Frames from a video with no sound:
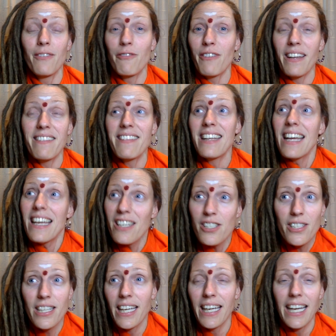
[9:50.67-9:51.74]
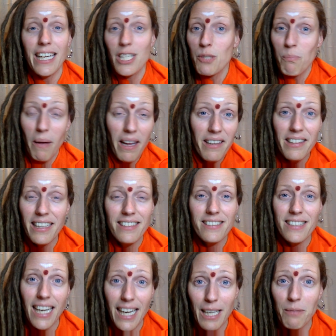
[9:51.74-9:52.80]
fantastic, expanding
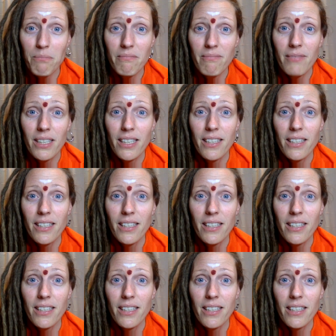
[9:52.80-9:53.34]
time